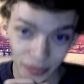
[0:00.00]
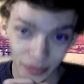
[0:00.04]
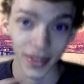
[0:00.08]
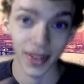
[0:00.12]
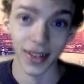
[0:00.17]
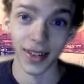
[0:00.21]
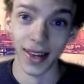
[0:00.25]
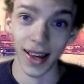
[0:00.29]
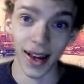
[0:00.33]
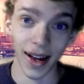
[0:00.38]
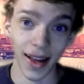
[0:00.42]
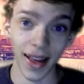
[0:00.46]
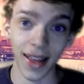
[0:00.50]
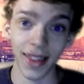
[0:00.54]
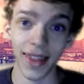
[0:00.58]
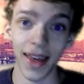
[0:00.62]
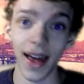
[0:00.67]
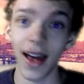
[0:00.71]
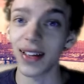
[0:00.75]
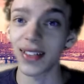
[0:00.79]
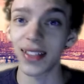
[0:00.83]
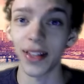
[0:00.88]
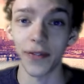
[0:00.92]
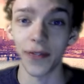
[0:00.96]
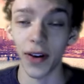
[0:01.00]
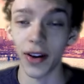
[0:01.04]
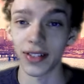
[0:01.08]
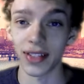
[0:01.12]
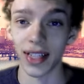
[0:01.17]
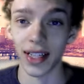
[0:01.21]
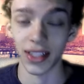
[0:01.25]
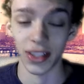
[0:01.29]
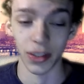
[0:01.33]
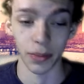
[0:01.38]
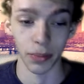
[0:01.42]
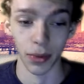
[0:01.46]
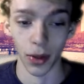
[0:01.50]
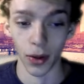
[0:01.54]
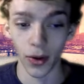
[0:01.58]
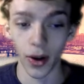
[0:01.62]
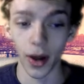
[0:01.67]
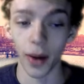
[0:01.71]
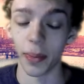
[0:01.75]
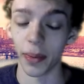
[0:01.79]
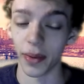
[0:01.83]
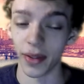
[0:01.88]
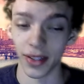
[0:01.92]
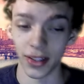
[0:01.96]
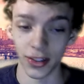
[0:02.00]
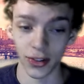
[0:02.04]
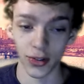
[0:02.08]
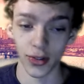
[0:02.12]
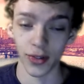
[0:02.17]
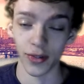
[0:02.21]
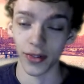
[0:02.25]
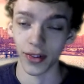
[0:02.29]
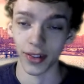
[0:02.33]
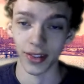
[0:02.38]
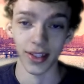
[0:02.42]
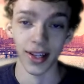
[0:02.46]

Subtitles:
Yeah, the XFL is actually blown up in this universe.